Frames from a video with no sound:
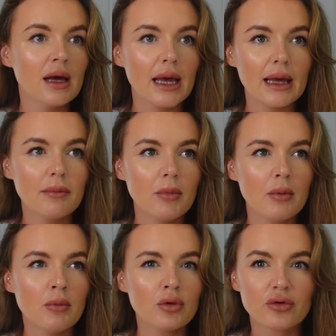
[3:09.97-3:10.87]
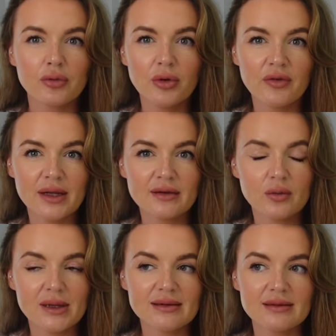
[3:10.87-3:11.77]
um, more so moving
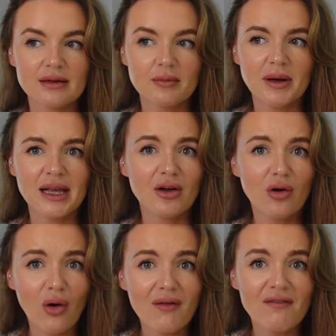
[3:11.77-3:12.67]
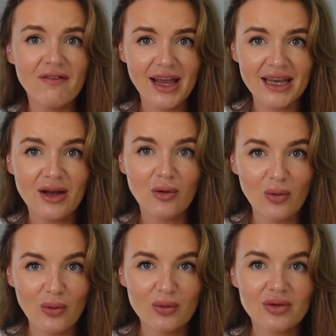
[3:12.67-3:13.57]
into winter, but it got very
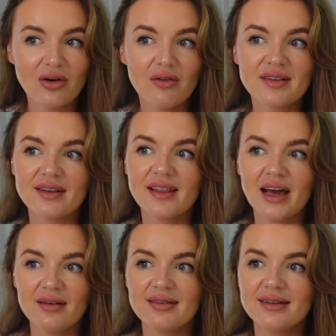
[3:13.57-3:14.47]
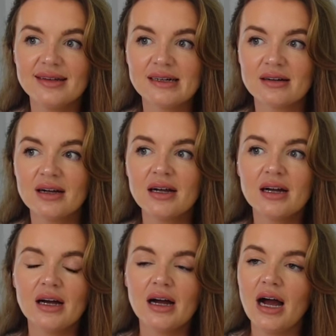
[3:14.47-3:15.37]
cold. Obviously the houses here
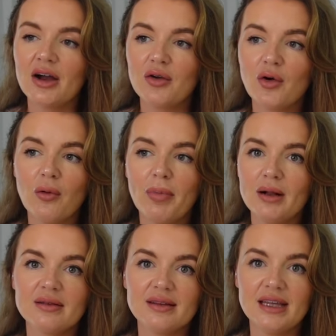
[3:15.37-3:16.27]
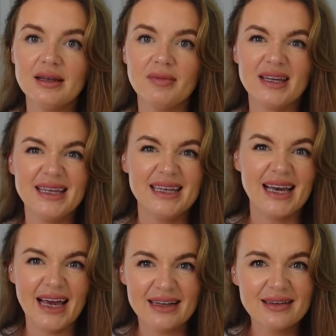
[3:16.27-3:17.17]
are not built to keep the heat
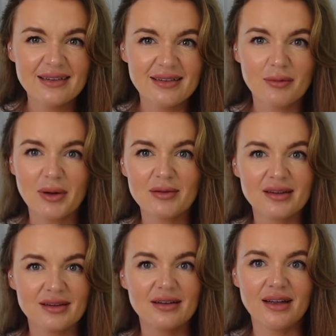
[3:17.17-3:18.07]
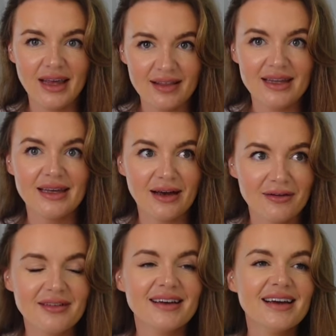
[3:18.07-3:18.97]
in, they're built to get the heat out.